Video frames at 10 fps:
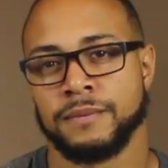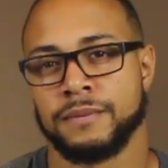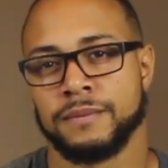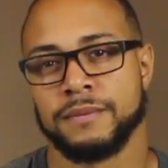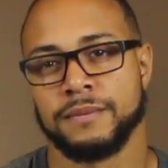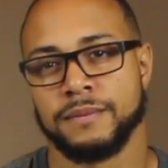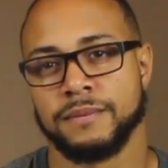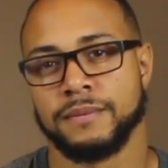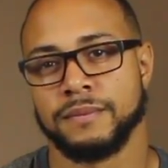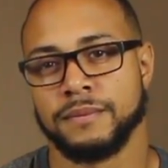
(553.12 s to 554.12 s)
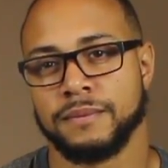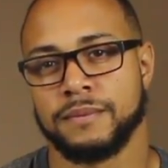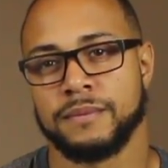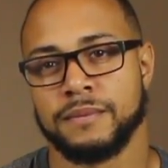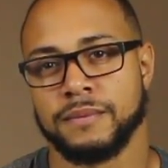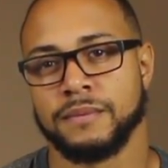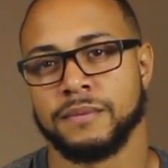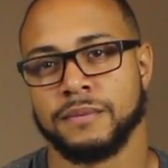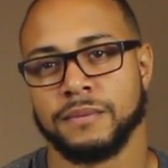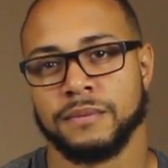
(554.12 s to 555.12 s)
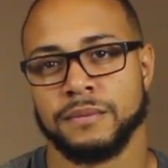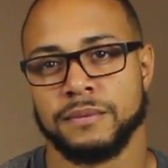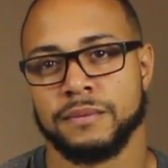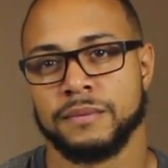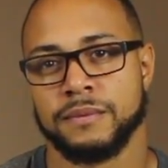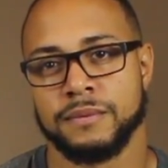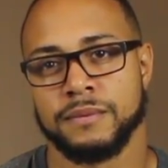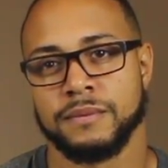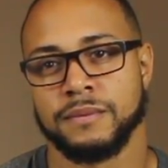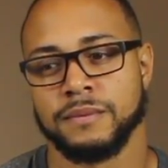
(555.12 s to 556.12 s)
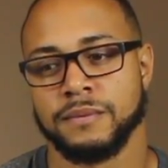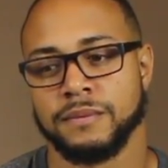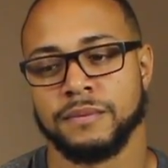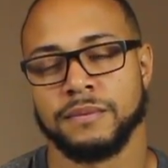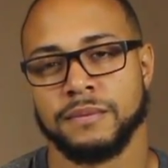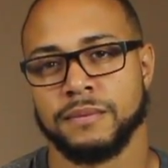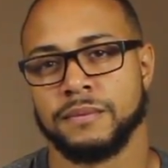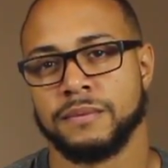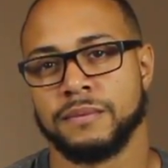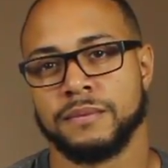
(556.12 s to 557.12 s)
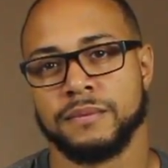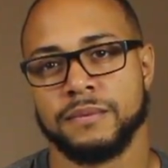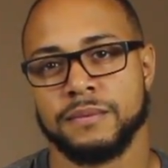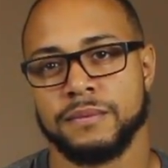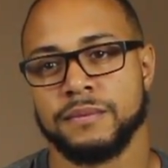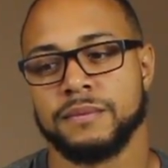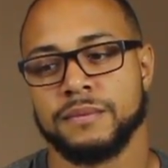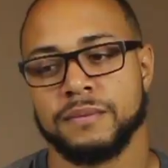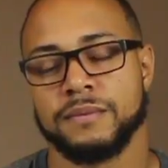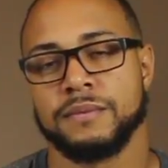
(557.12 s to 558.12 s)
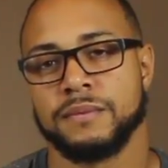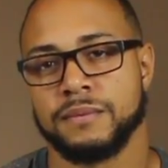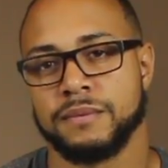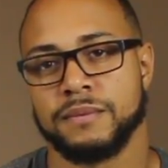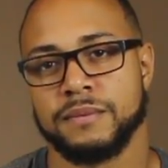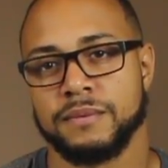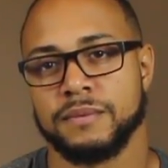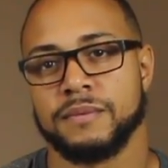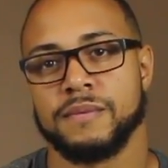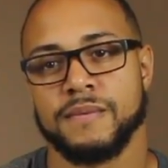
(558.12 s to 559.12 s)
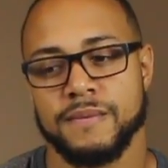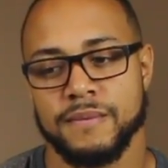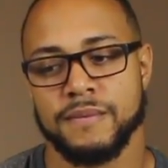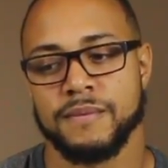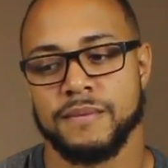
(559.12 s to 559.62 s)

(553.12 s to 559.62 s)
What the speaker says: No words are spoken by the person on screen.